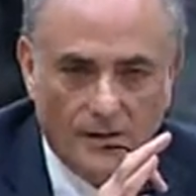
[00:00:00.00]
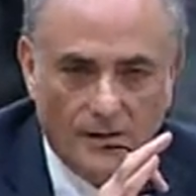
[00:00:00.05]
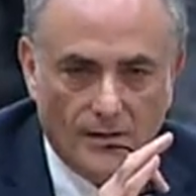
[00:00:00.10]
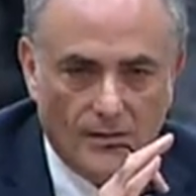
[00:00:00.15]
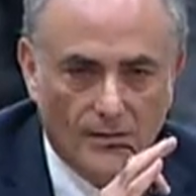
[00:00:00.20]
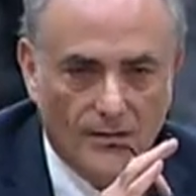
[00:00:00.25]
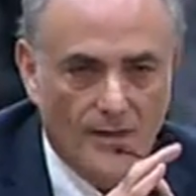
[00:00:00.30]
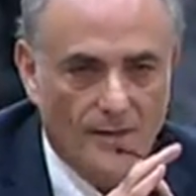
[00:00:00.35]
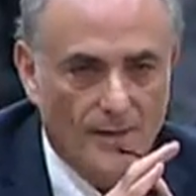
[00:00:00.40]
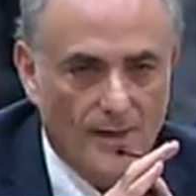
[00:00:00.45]

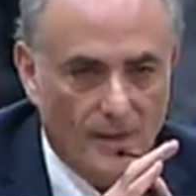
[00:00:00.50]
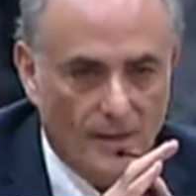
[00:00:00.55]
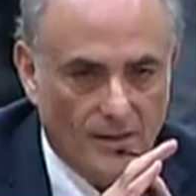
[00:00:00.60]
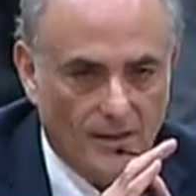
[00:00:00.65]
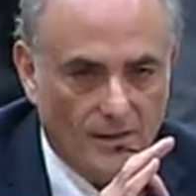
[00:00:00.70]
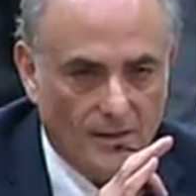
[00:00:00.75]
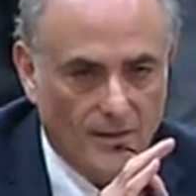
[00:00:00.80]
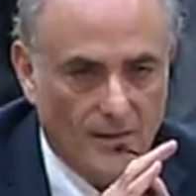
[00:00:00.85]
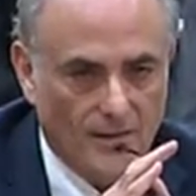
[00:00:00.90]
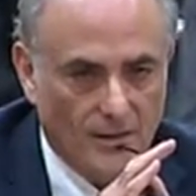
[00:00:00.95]
So that
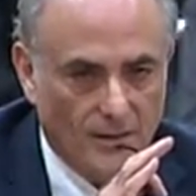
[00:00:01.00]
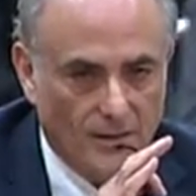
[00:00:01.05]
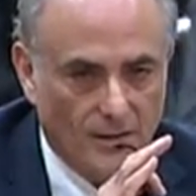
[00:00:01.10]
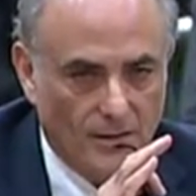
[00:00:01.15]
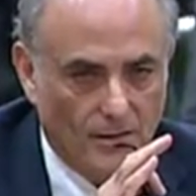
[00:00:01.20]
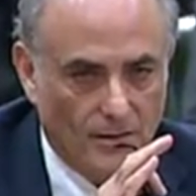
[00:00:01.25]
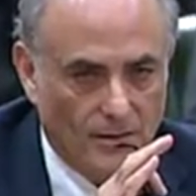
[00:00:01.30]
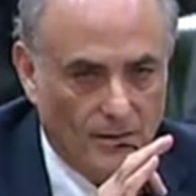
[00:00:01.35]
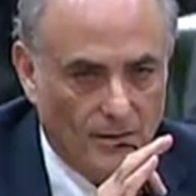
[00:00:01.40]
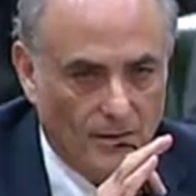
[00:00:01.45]
didn't
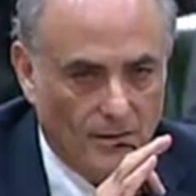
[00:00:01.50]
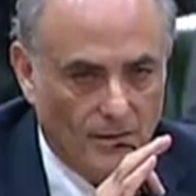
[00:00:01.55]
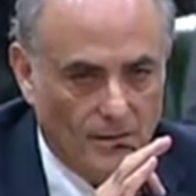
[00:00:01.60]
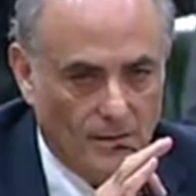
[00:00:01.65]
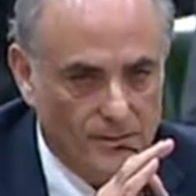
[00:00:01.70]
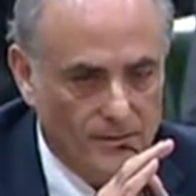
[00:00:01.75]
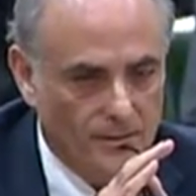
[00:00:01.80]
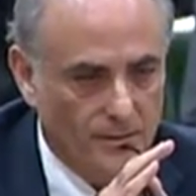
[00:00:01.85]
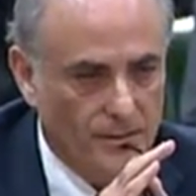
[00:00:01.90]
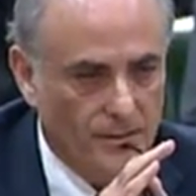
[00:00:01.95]
leave a lot
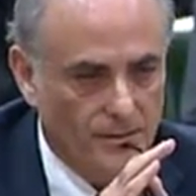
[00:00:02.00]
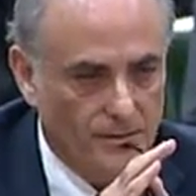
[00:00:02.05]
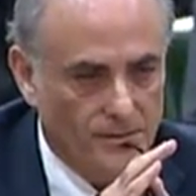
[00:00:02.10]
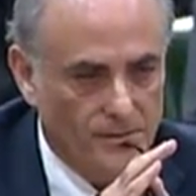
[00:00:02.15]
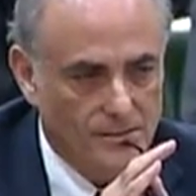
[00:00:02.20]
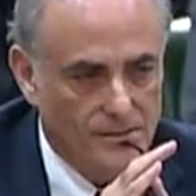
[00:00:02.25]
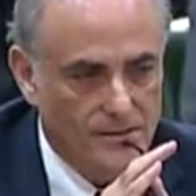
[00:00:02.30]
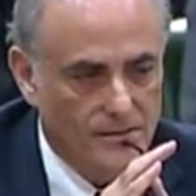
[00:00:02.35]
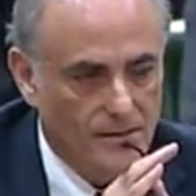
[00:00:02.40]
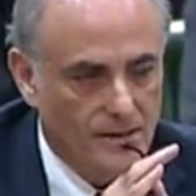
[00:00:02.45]
of
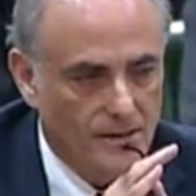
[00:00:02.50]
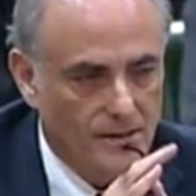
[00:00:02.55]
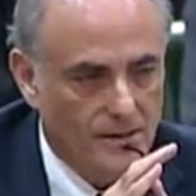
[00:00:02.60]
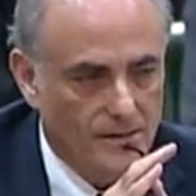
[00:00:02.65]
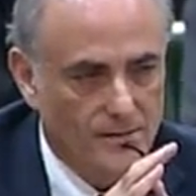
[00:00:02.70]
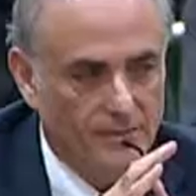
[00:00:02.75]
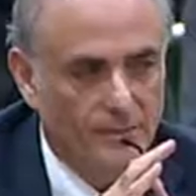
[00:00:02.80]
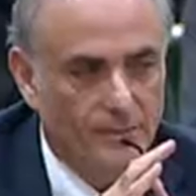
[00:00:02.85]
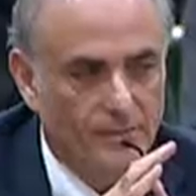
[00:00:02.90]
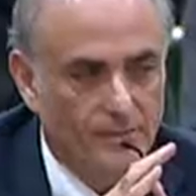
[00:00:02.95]
time to
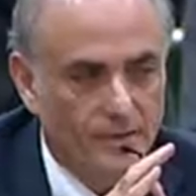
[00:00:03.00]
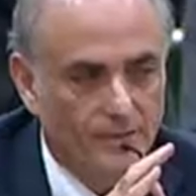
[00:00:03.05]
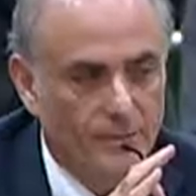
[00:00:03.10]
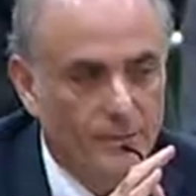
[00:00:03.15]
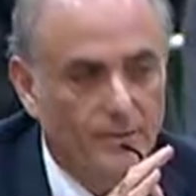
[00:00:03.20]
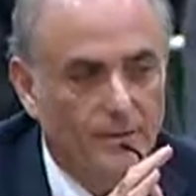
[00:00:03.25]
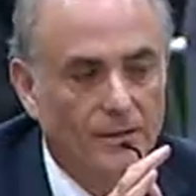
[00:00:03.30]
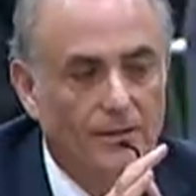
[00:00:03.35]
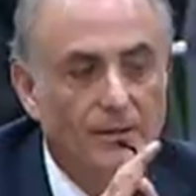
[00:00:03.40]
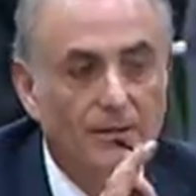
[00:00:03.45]
discuss and
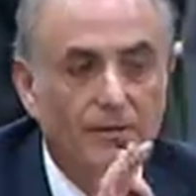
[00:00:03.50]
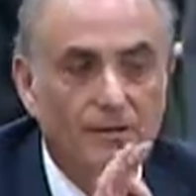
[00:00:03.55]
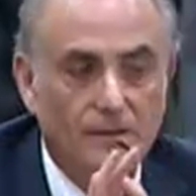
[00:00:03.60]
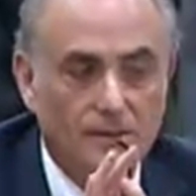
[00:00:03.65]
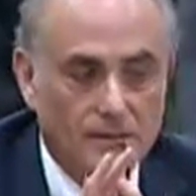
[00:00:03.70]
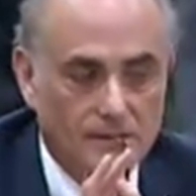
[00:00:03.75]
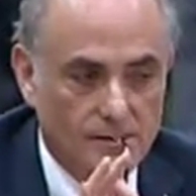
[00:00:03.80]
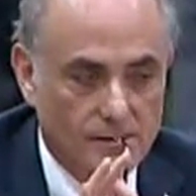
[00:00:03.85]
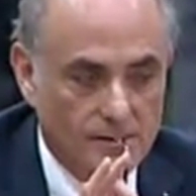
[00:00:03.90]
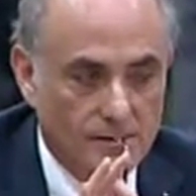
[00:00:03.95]

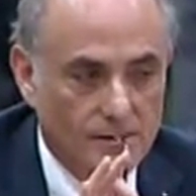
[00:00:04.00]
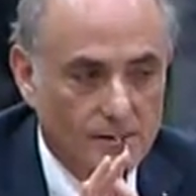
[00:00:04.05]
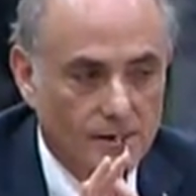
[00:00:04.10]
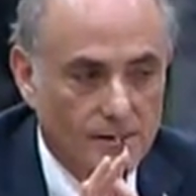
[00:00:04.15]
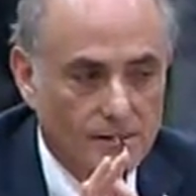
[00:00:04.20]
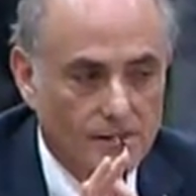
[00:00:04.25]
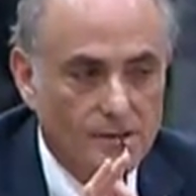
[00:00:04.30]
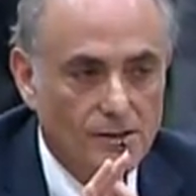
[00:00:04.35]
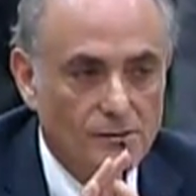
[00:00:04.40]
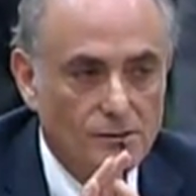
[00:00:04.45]
debate the
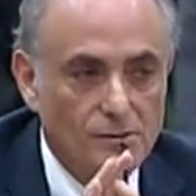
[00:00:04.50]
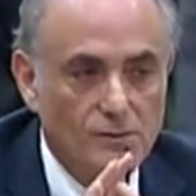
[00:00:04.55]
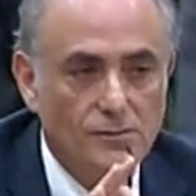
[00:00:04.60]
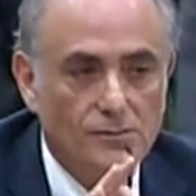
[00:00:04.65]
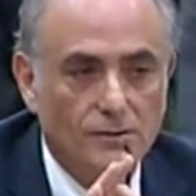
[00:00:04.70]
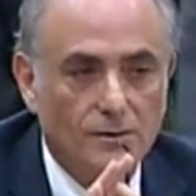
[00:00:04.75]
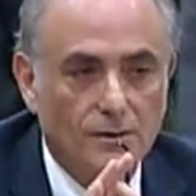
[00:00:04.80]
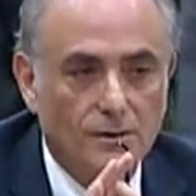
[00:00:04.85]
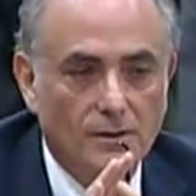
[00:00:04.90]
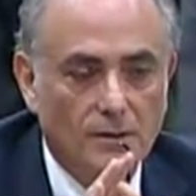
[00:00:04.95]

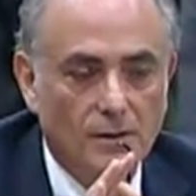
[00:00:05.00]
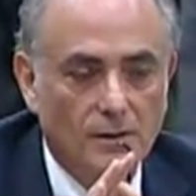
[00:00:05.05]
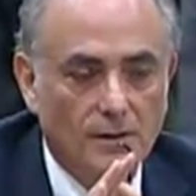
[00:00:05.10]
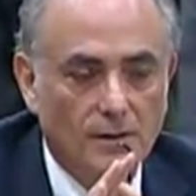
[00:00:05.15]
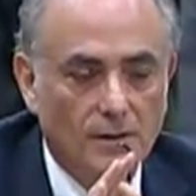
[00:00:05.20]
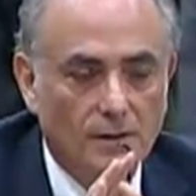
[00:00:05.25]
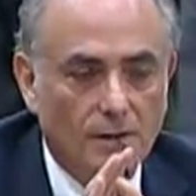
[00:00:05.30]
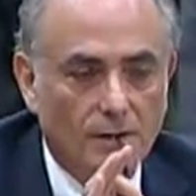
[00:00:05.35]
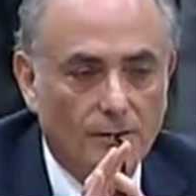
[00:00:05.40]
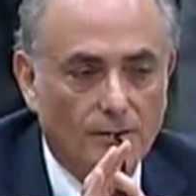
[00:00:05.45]
content of the
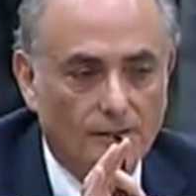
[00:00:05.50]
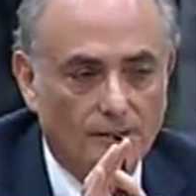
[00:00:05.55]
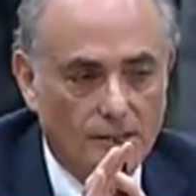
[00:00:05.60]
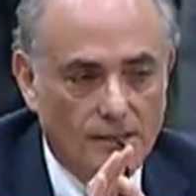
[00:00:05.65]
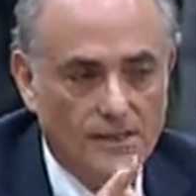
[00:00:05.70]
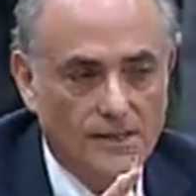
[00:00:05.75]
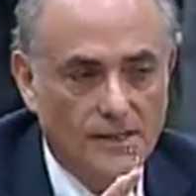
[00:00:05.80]
report.